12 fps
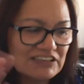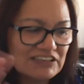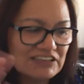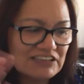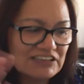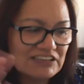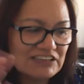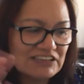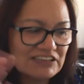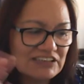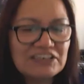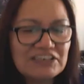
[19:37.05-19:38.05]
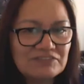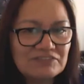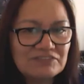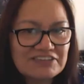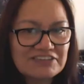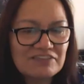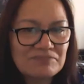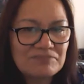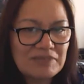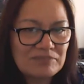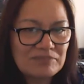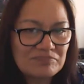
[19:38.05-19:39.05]
don't forget to take care of
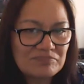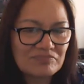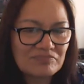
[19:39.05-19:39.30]
yourself, Mum.